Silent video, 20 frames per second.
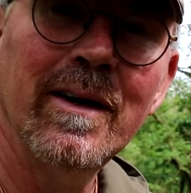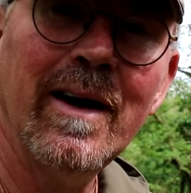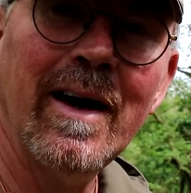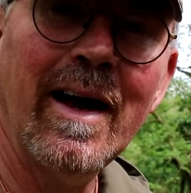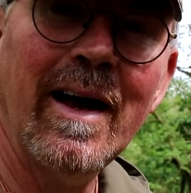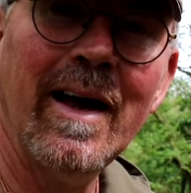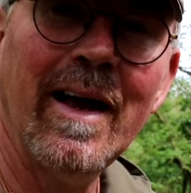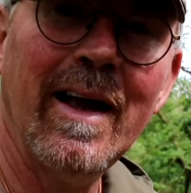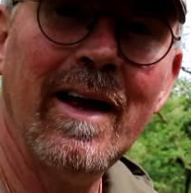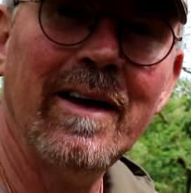
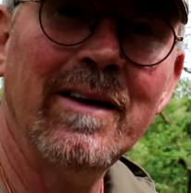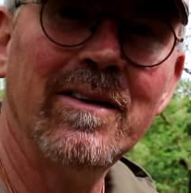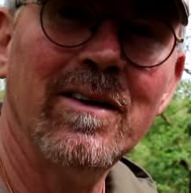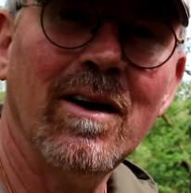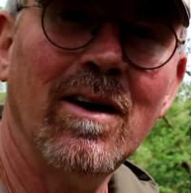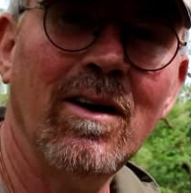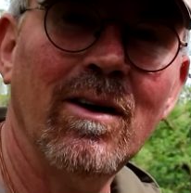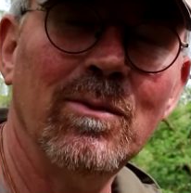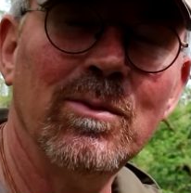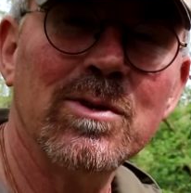and
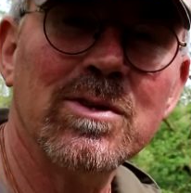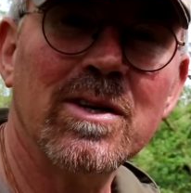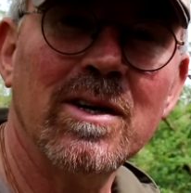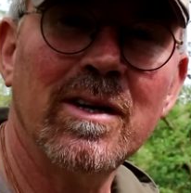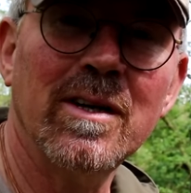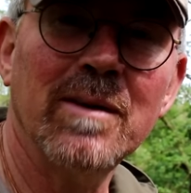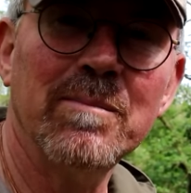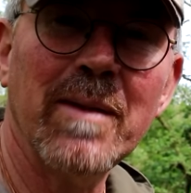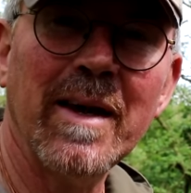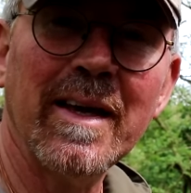I was
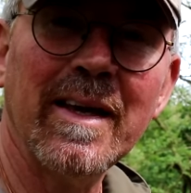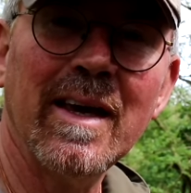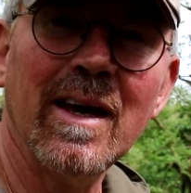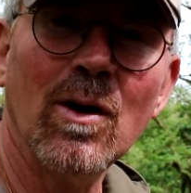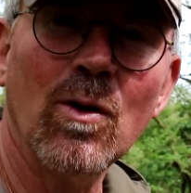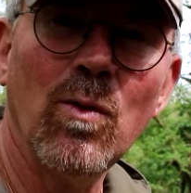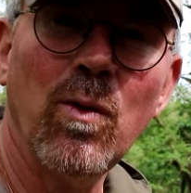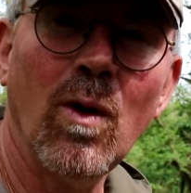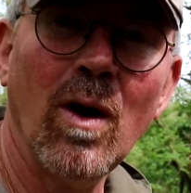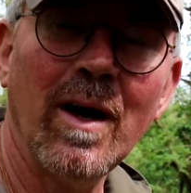going to make
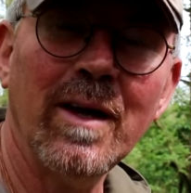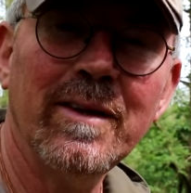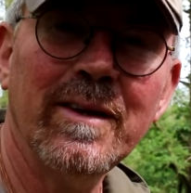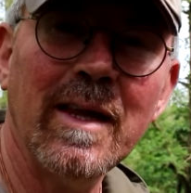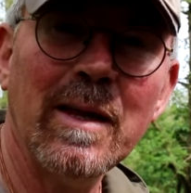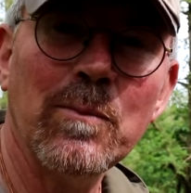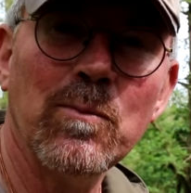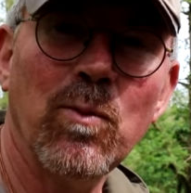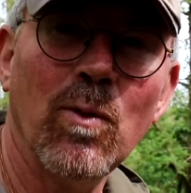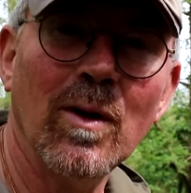it quite a
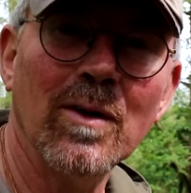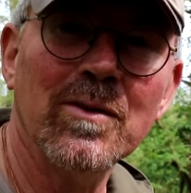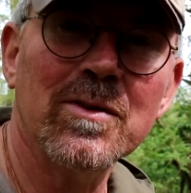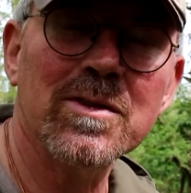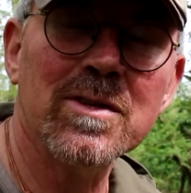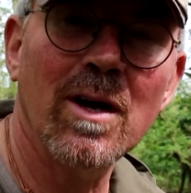deep one.